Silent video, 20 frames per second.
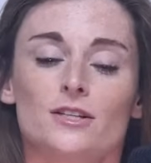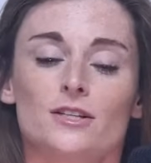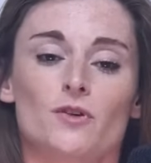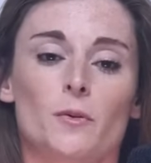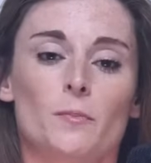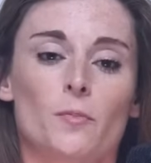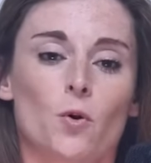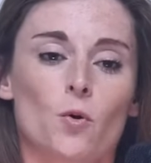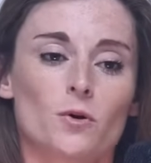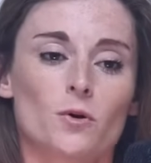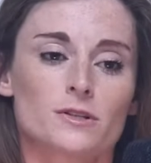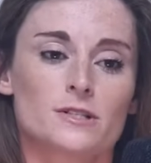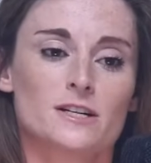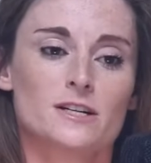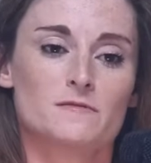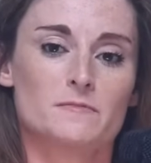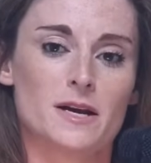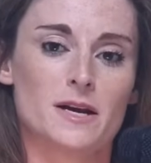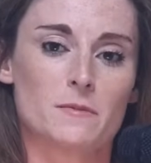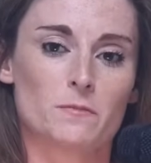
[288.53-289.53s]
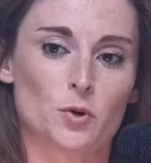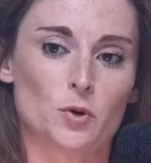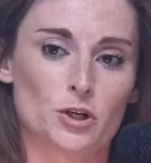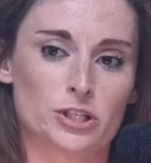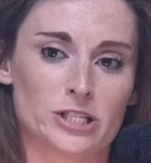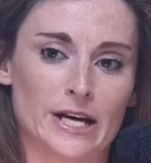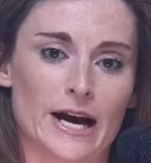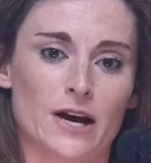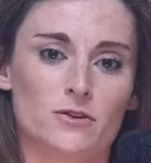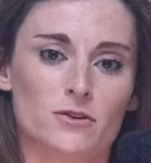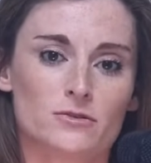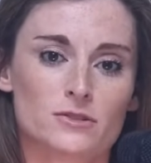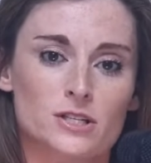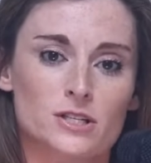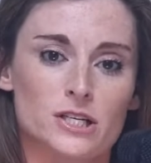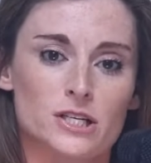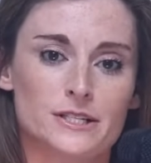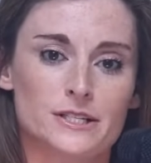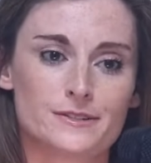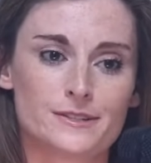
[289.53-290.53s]
The reports that have been put
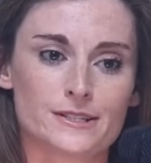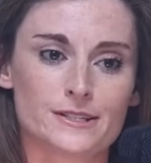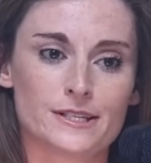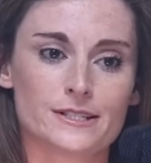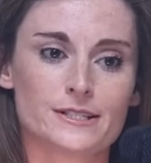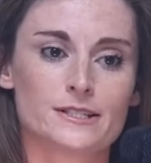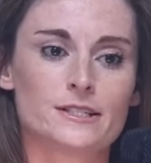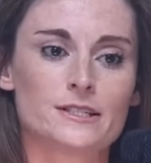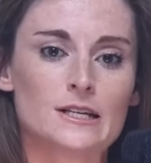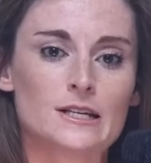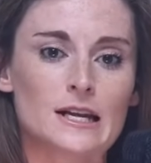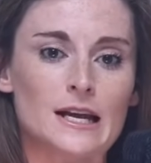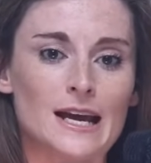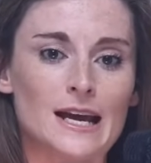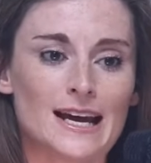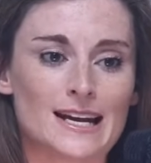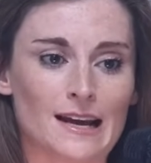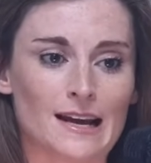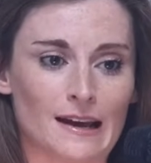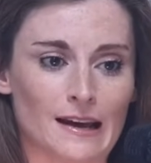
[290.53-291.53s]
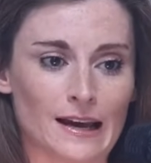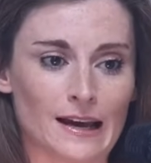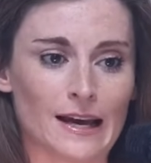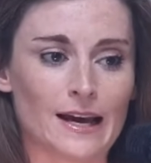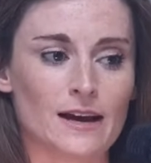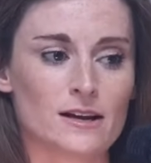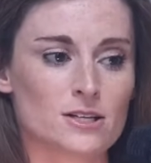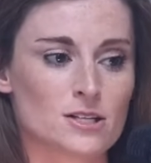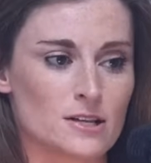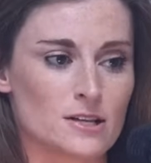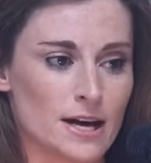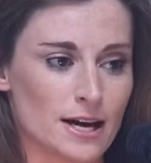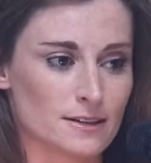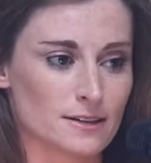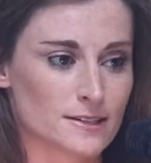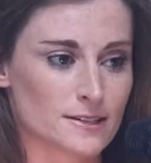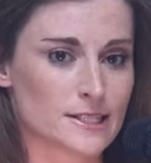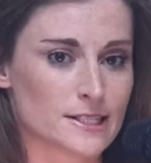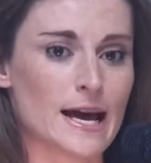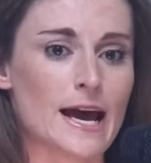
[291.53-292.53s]
out consistently adhere to
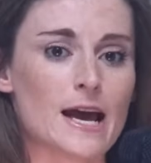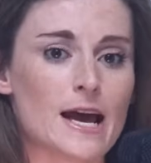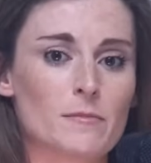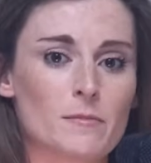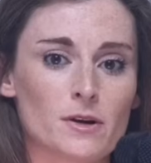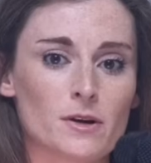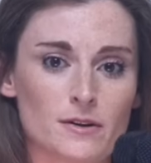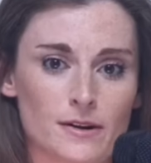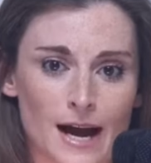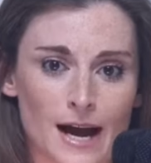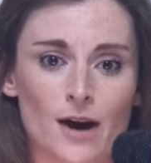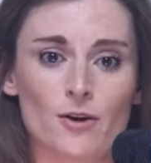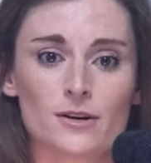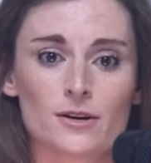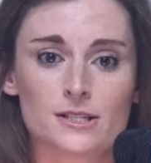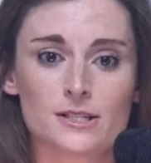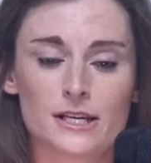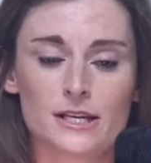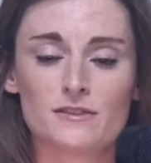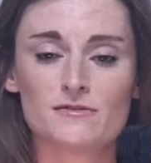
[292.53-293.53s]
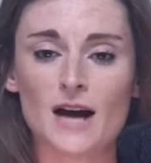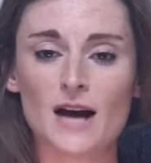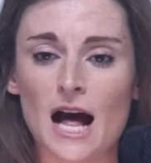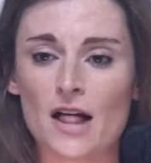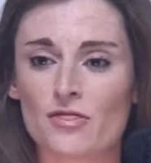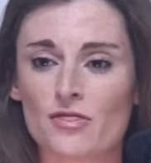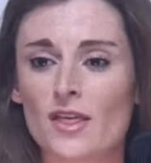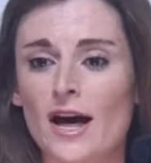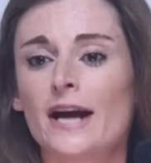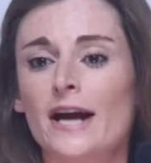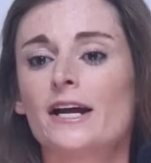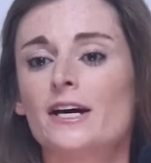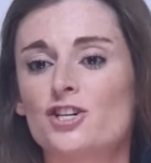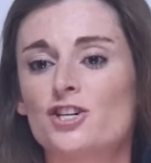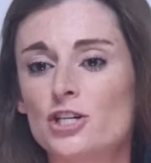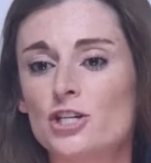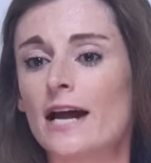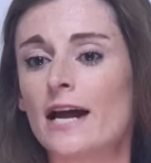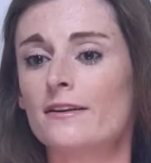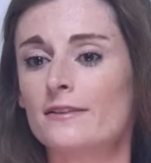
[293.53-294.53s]
that same narrative and that
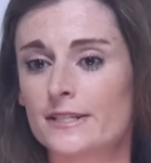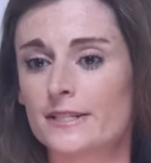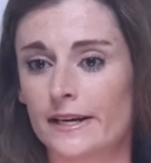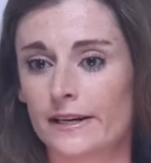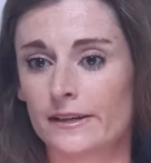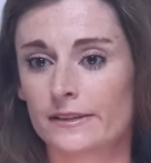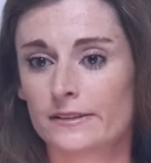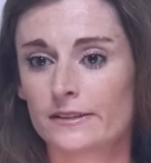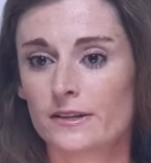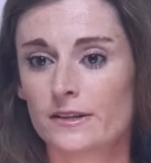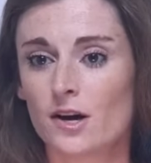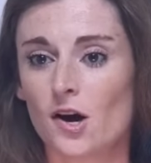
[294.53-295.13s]
agenda